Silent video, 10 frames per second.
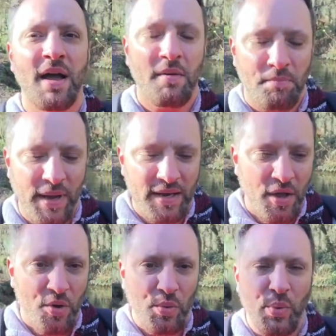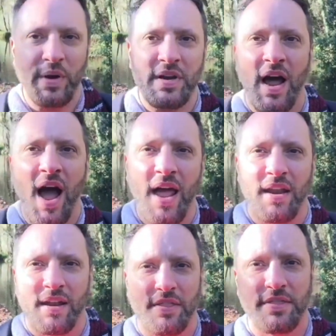But we're not
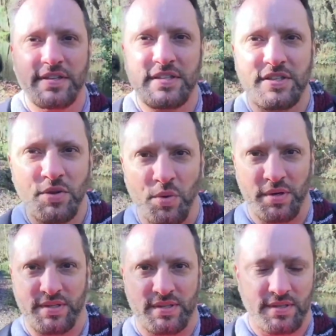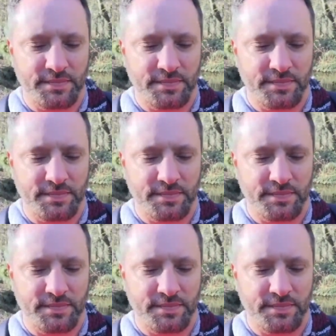the source.